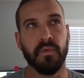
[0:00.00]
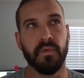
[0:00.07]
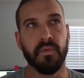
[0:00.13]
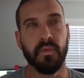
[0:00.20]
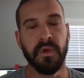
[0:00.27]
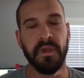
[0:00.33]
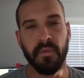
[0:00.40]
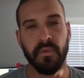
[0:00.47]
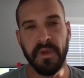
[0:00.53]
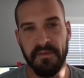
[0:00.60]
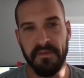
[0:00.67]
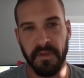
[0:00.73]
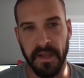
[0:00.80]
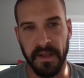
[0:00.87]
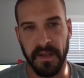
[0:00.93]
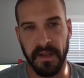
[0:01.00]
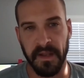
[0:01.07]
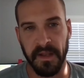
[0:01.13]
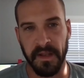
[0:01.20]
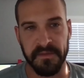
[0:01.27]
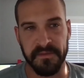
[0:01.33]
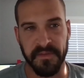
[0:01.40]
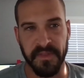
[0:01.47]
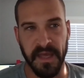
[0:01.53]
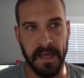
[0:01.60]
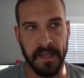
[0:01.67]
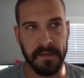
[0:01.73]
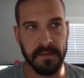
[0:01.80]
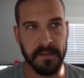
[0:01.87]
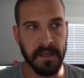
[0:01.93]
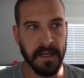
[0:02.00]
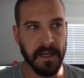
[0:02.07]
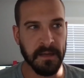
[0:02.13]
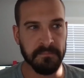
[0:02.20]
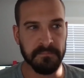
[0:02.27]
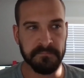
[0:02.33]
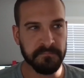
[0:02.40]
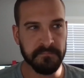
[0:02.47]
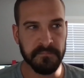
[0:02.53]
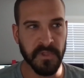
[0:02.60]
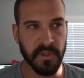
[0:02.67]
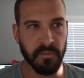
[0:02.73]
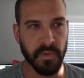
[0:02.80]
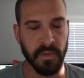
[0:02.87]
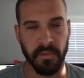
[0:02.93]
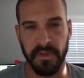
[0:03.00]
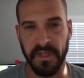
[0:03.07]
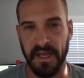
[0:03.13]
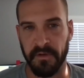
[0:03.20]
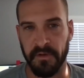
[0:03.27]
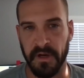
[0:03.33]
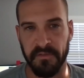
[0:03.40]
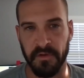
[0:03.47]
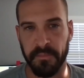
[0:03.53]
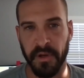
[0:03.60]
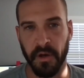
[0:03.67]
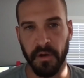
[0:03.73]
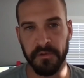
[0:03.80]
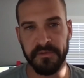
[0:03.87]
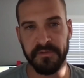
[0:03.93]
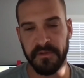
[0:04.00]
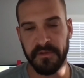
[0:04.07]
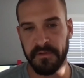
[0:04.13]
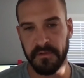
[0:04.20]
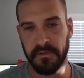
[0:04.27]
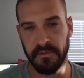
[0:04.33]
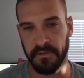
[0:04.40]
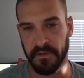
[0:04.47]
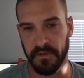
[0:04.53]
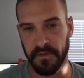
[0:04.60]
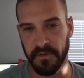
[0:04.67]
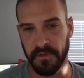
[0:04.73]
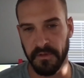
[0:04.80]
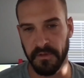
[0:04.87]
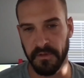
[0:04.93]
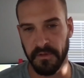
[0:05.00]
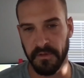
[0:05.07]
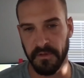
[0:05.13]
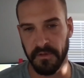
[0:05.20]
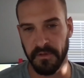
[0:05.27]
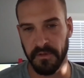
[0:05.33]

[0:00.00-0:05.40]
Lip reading: We have a lot of clients that we would never ever post the work,